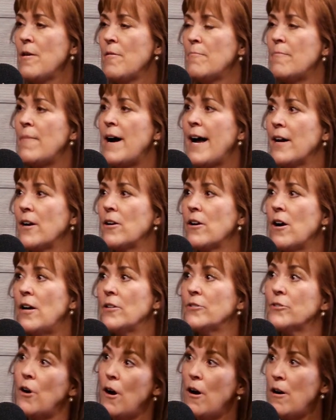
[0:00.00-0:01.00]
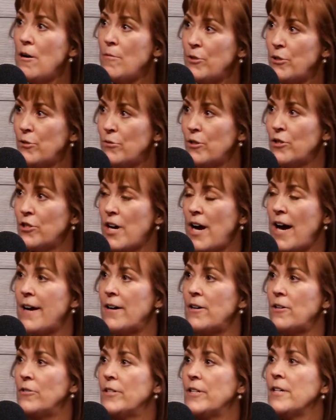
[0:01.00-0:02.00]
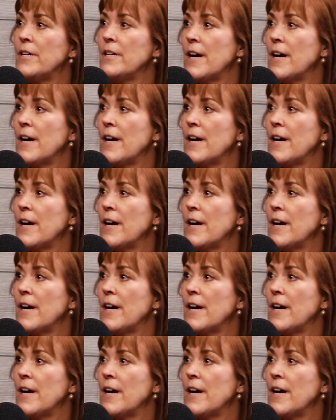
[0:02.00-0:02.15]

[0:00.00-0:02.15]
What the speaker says: might cause harm to a child,